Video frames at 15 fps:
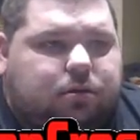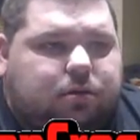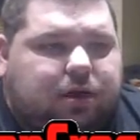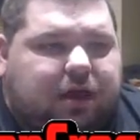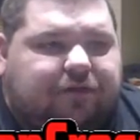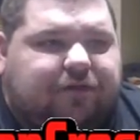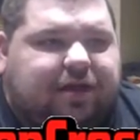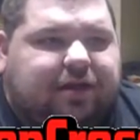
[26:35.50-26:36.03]

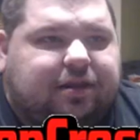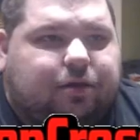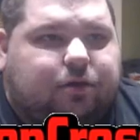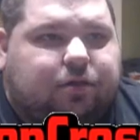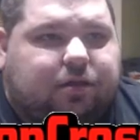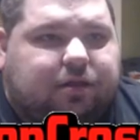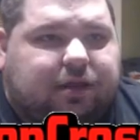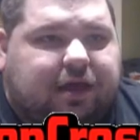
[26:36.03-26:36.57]
I forgot to go to
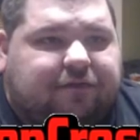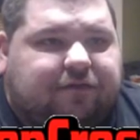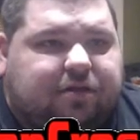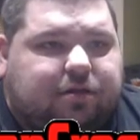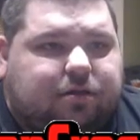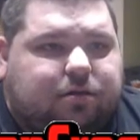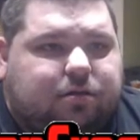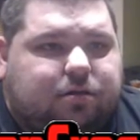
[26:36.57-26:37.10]
the left.
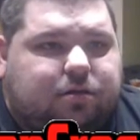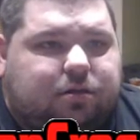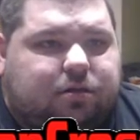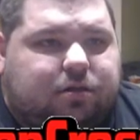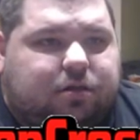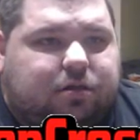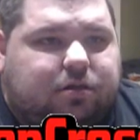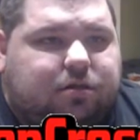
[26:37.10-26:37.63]

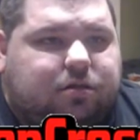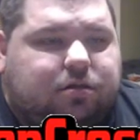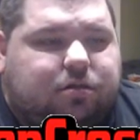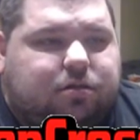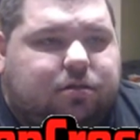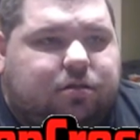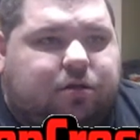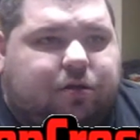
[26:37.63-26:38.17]

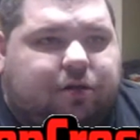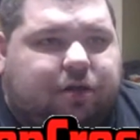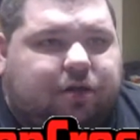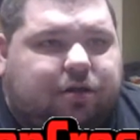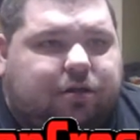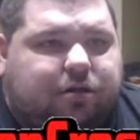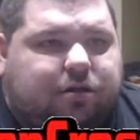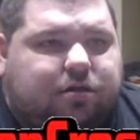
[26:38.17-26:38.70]
Alright.
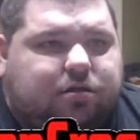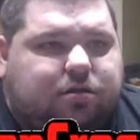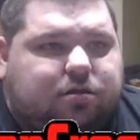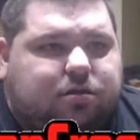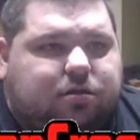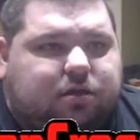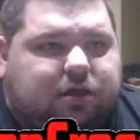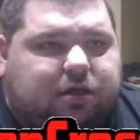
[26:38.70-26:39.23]

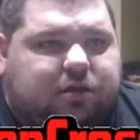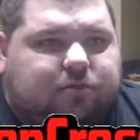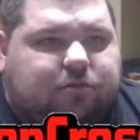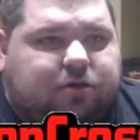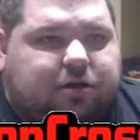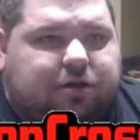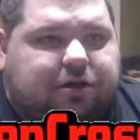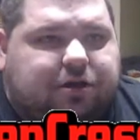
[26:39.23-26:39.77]
Get the one
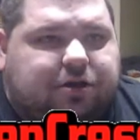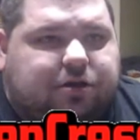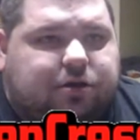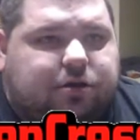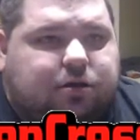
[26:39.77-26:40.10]
in here.